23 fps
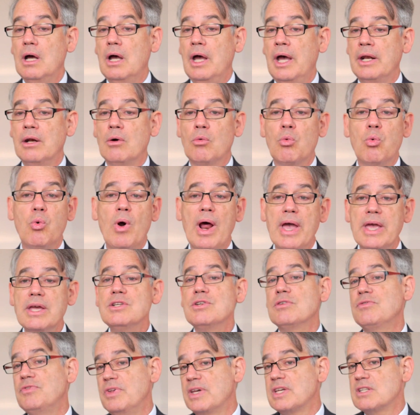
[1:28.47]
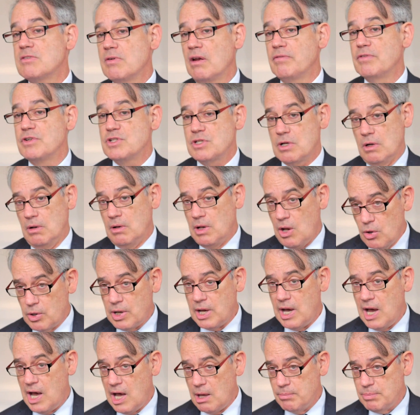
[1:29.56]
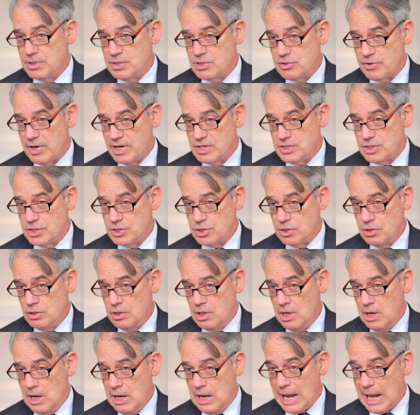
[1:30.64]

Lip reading: and a range of things relevant to low carbon transition